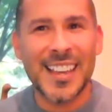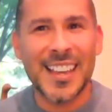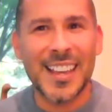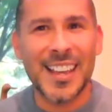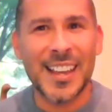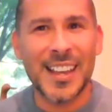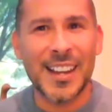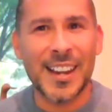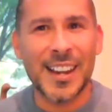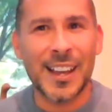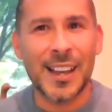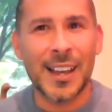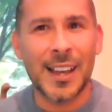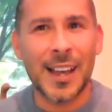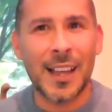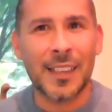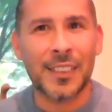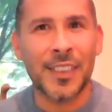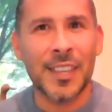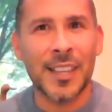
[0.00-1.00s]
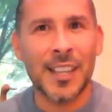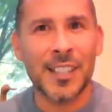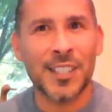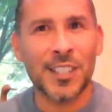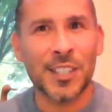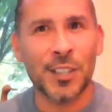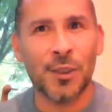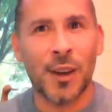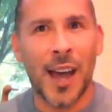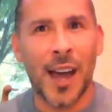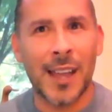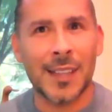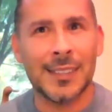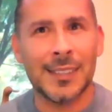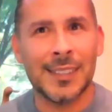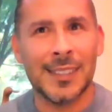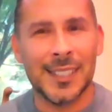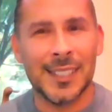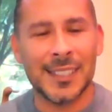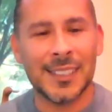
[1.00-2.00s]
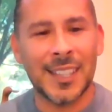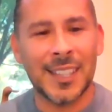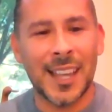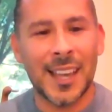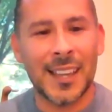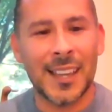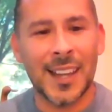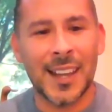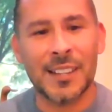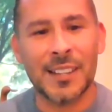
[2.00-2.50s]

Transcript: And I think until I did that,